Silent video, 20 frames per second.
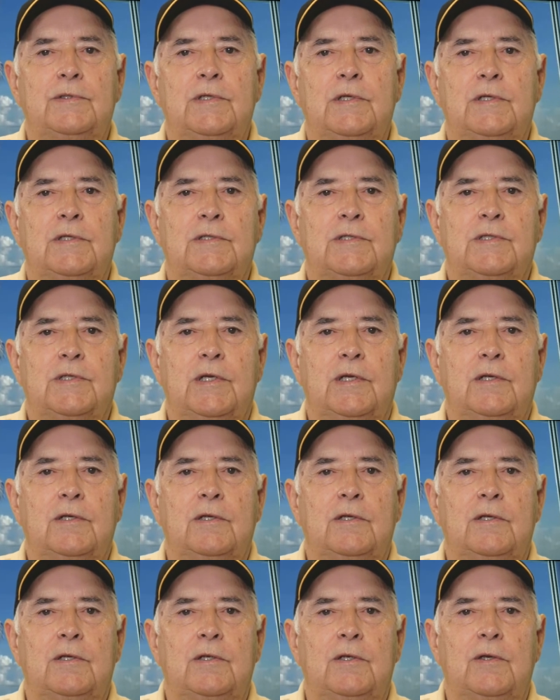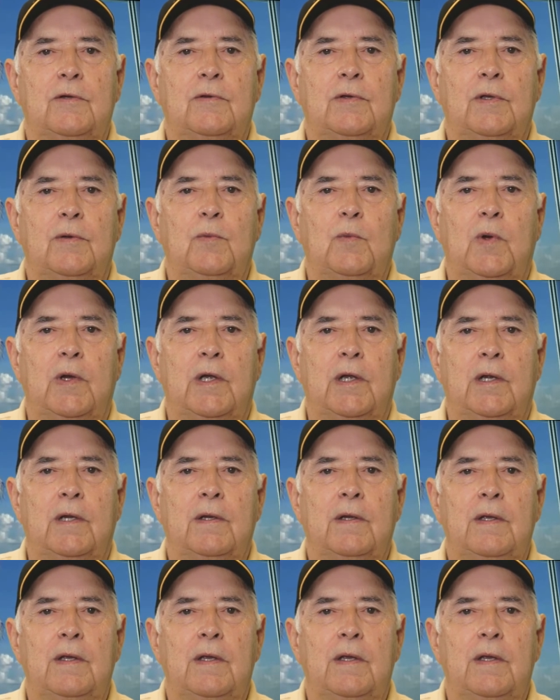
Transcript: the insignia you can wear,